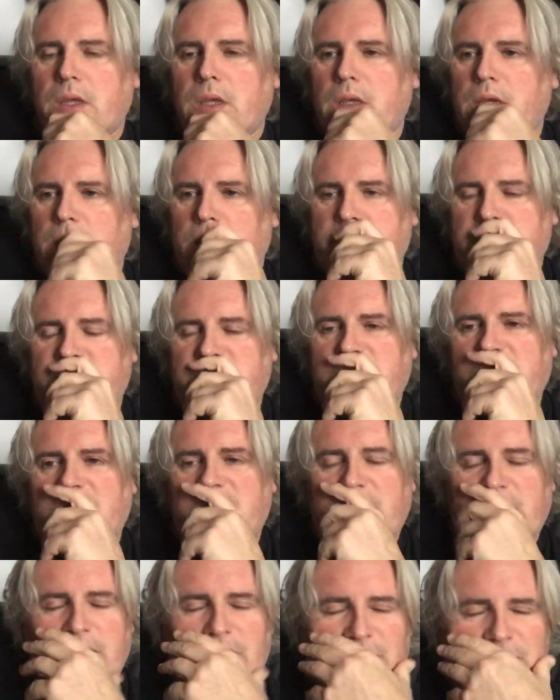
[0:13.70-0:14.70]
I was
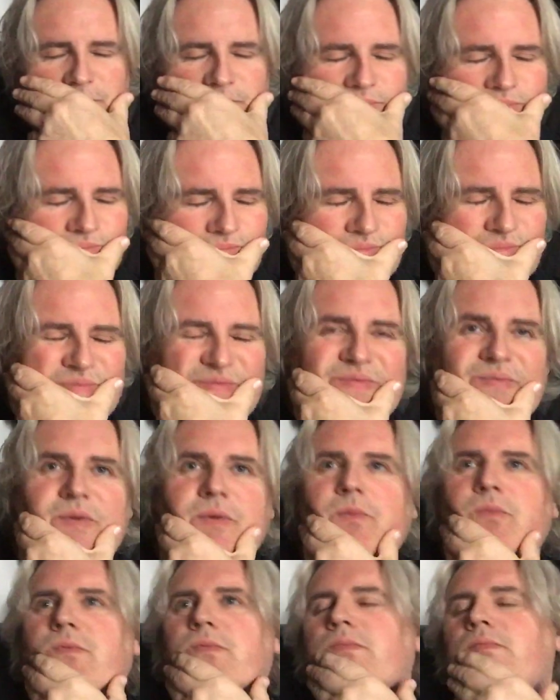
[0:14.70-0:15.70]
thinking,
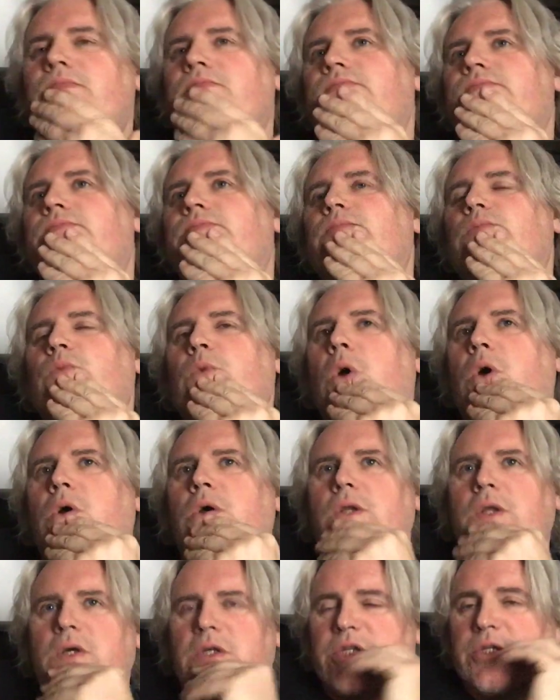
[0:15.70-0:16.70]
what
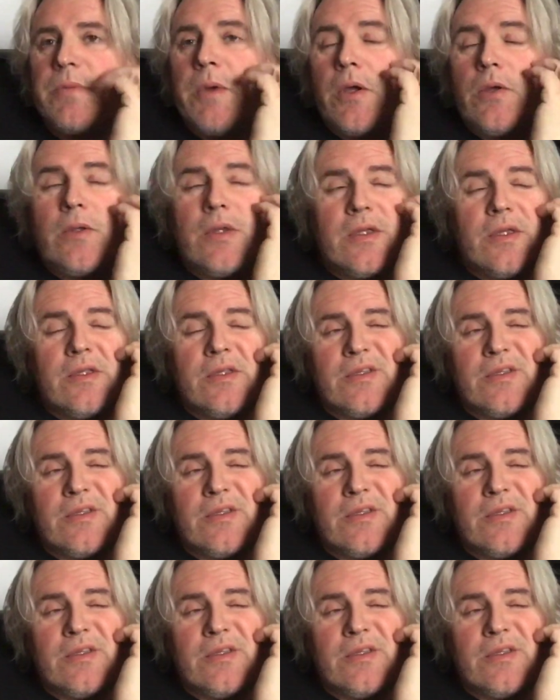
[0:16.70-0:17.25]
could I smoke?